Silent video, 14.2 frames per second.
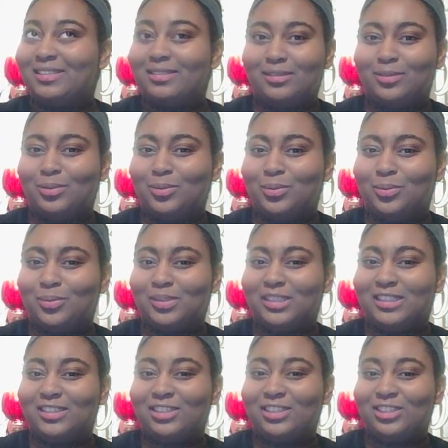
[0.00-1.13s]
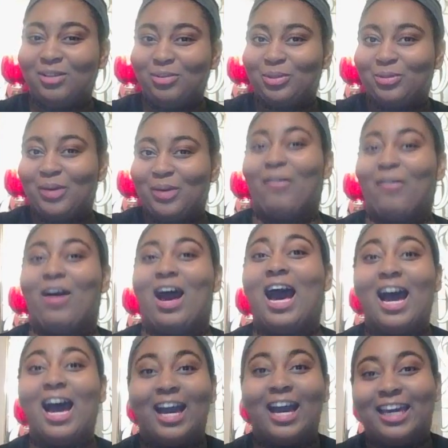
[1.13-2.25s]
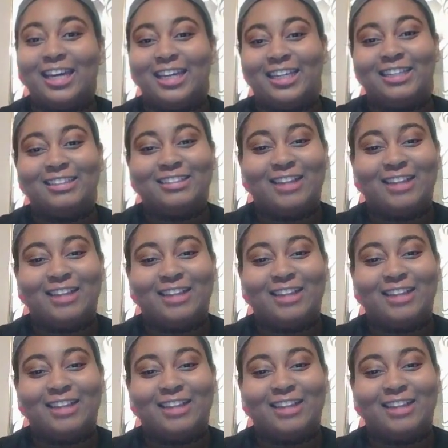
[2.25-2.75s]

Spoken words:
to show you how I